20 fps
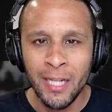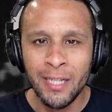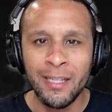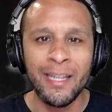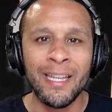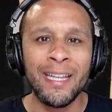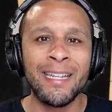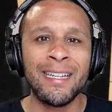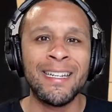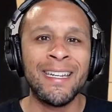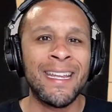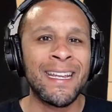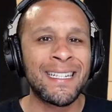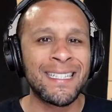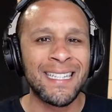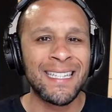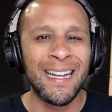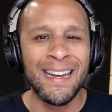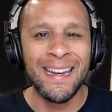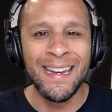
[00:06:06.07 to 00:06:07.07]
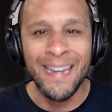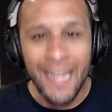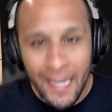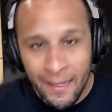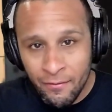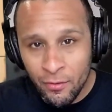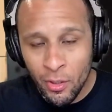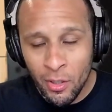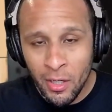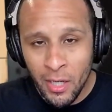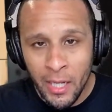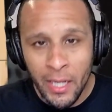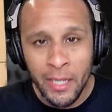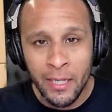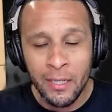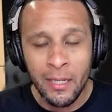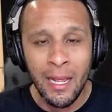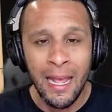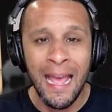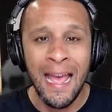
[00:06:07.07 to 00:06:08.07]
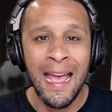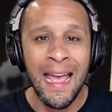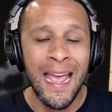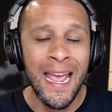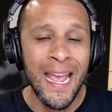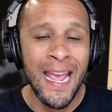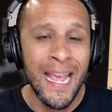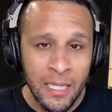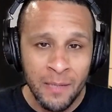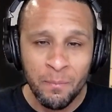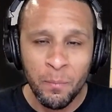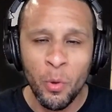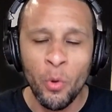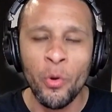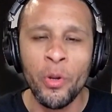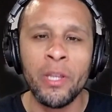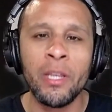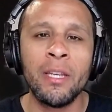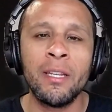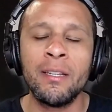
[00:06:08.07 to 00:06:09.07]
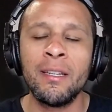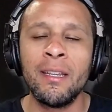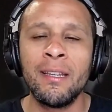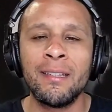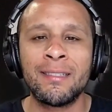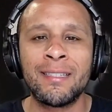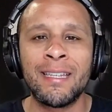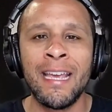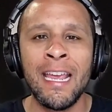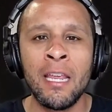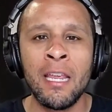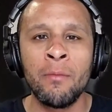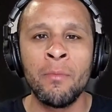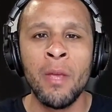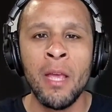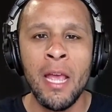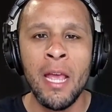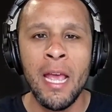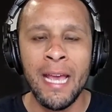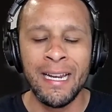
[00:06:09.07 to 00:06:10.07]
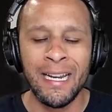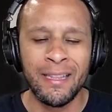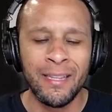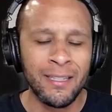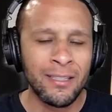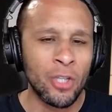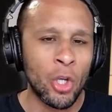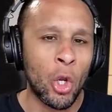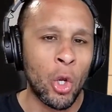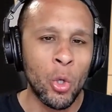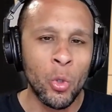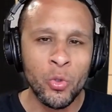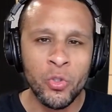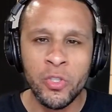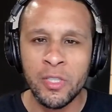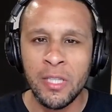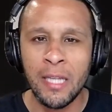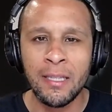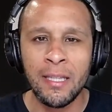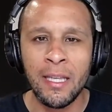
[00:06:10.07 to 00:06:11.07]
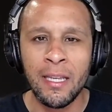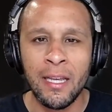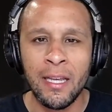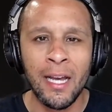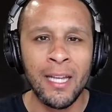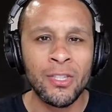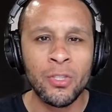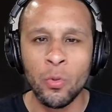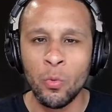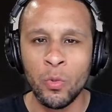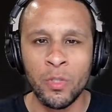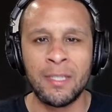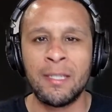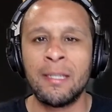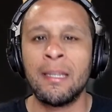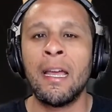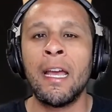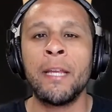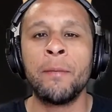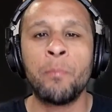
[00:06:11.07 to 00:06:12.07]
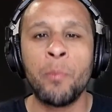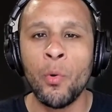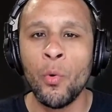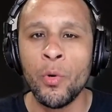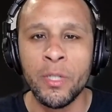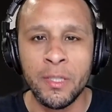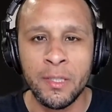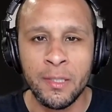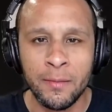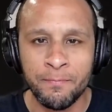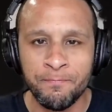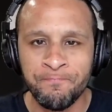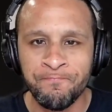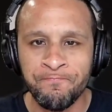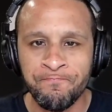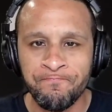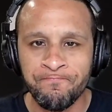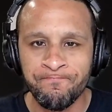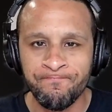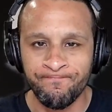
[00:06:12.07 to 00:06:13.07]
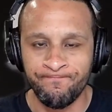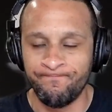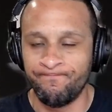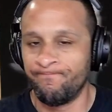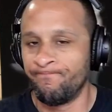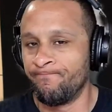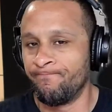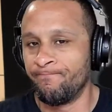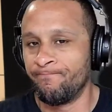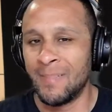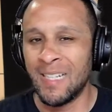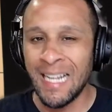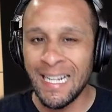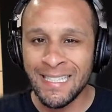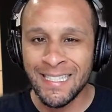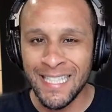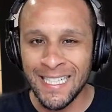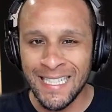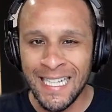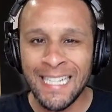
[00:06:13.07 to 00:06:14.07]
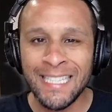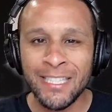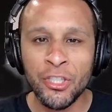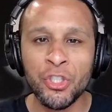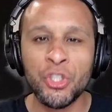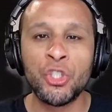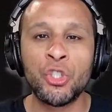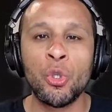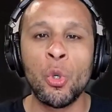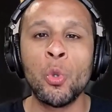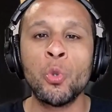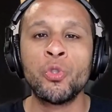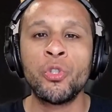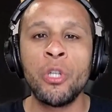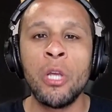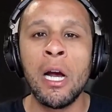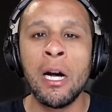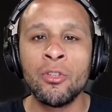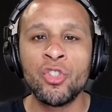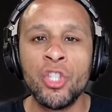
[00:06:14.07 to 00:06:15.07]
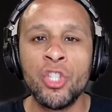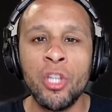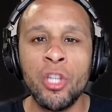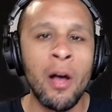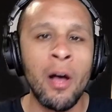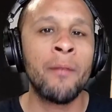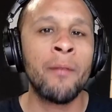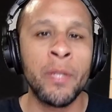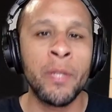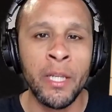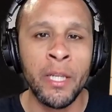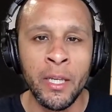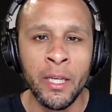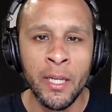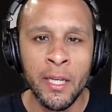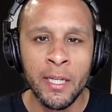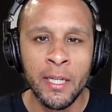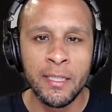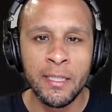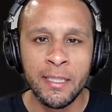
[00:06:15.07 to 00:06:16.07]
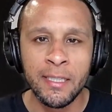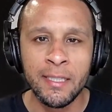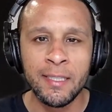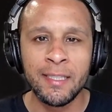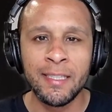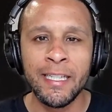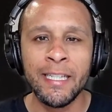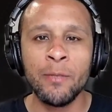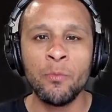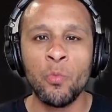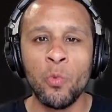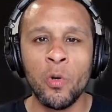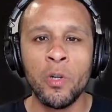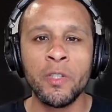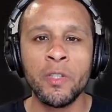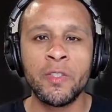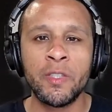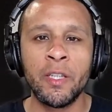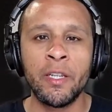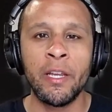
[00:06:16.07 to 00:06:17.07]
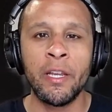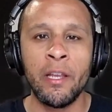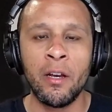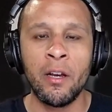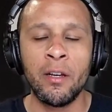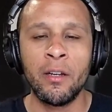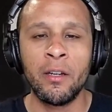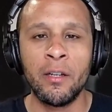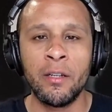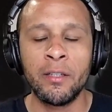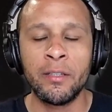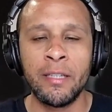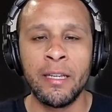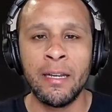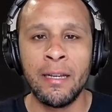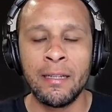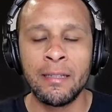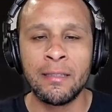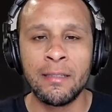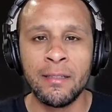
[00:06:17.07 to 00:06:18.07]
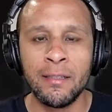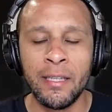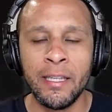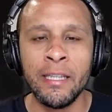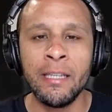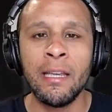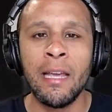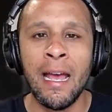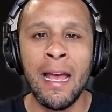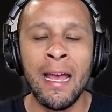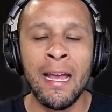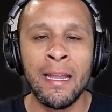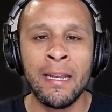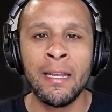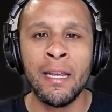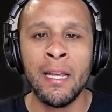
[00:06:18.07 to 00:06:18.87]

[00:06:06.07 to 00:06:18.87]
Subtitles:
The Knicks never led at any point in this game. And I think the closest that they got to was 9 points. That just shows you how dominant this team was today. That the Heat had.